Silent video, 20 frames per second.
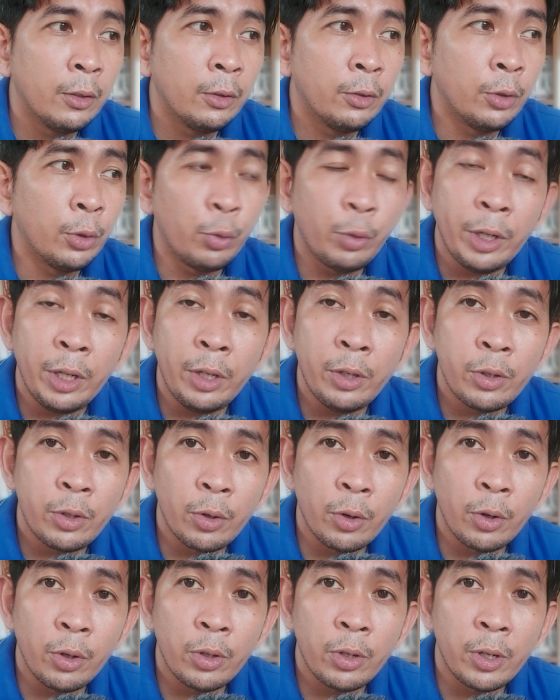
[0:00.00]
The
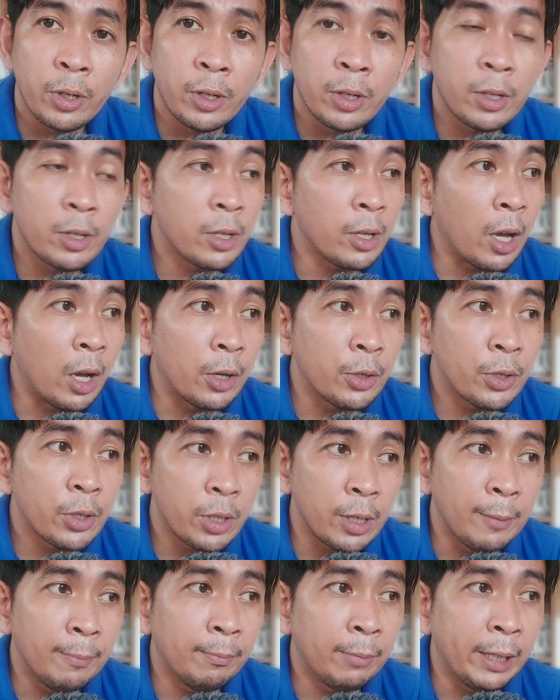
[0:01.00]
resources are
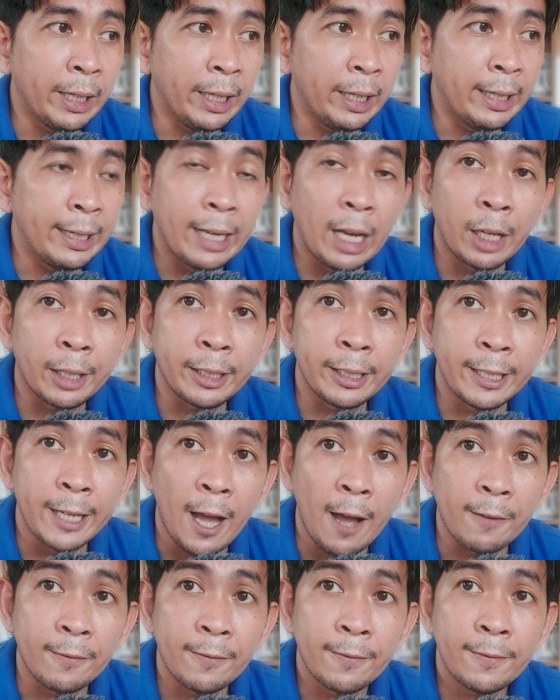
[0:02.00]
simply not
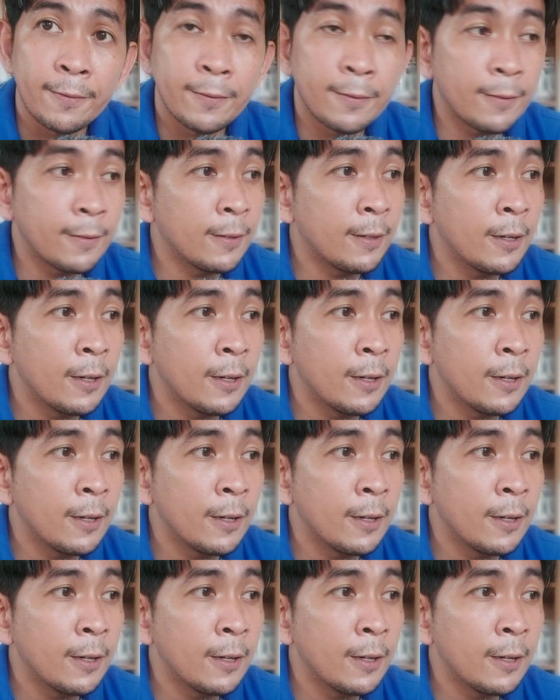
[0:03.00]
enough.